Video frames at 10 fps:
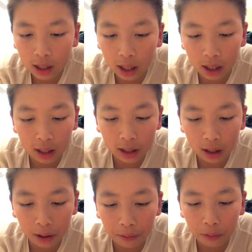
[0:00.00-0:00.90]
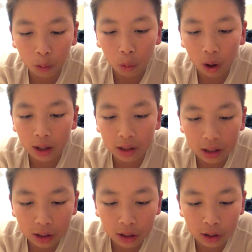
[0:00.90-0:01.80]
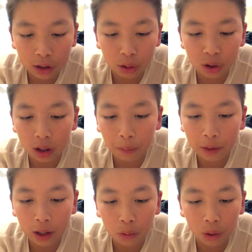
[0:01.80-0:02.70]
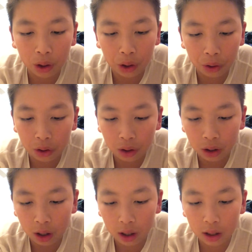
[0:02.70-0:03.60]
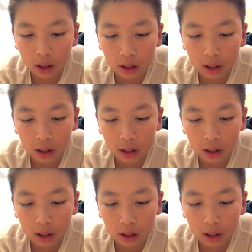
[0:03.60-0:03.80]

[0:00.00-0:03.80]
kind of wanting to do something while you're gone,